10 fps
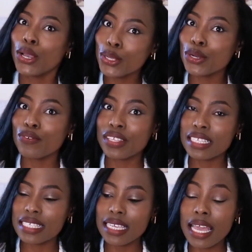color of
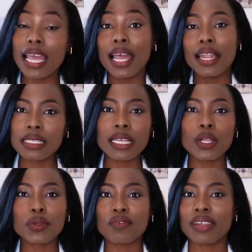this year. I've seen a
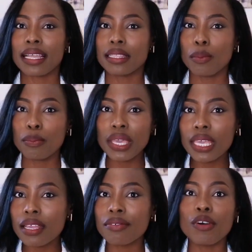lot of like the
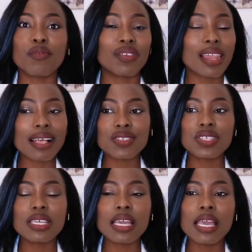pink of
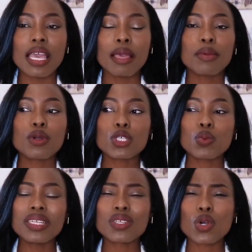last year because
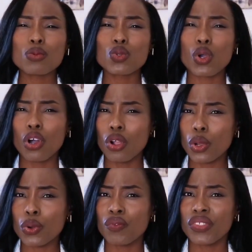when it comes to
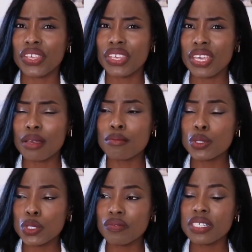color of the year,
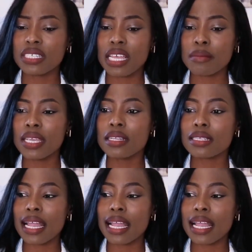most of the time it is